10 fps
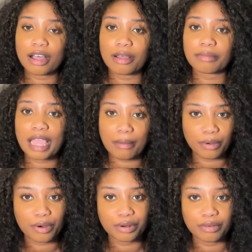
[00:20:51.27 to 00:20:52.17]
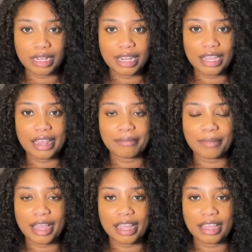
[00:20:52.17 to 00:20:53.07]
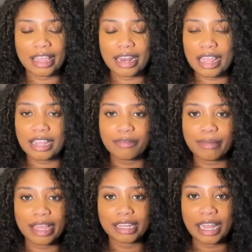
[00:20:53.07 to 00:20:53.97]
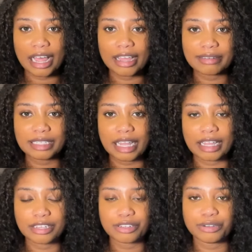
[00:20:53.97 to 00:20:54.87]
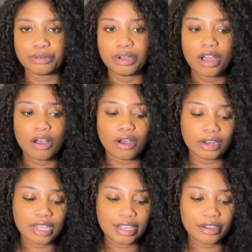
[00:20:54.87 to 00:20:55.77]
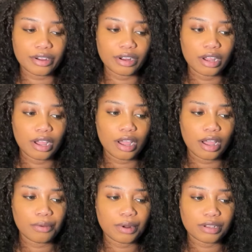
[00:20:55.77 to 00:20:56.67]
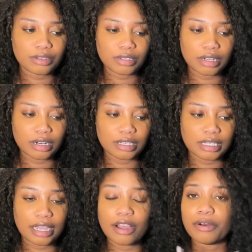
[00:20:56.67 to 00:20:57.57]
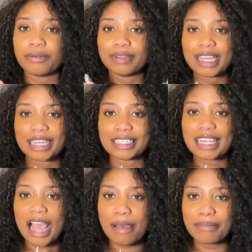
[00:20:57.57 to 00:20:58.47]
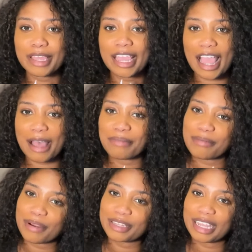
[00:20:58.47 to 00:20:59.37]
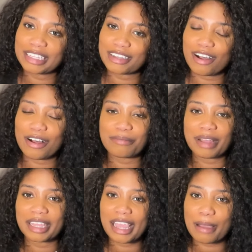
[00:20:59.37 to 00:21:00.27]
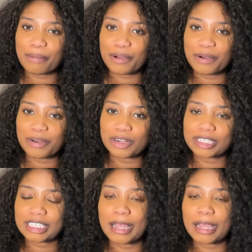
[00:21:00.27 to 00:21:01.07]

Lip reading: Capricorn reading in any of my lives that I do on here. What else was I going to say? Oh, yes. Happy birthday to all my Capricorns.